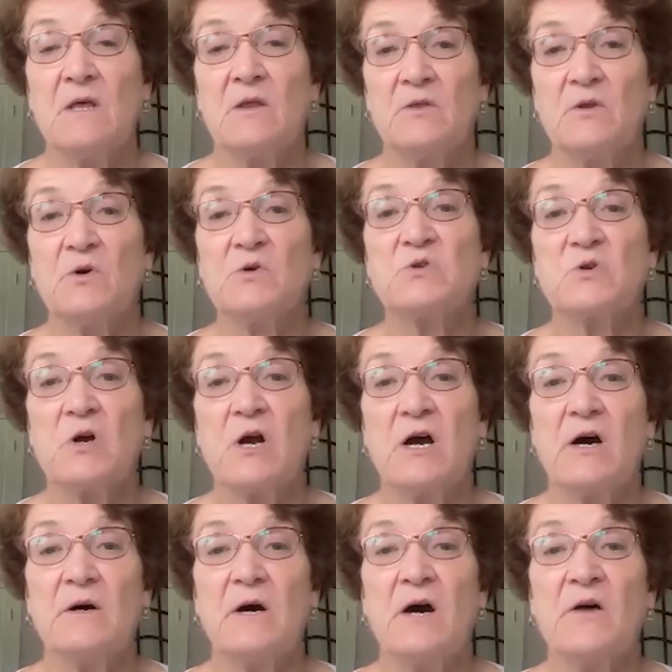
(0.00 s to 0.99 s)
those are
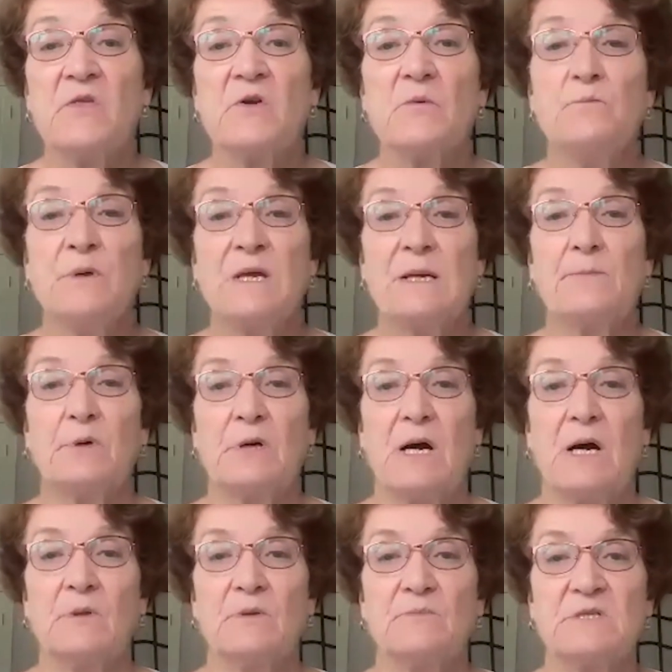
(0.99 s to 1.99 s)
other big
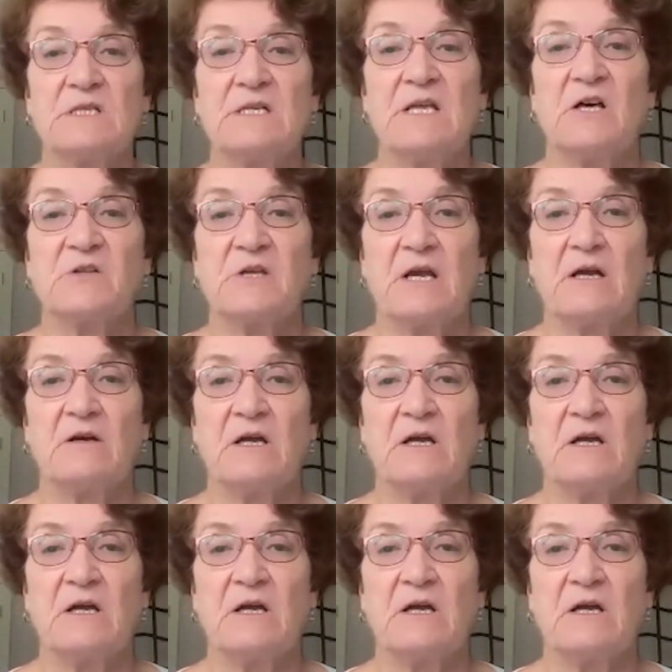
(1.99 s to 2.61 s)
problems in healthcare.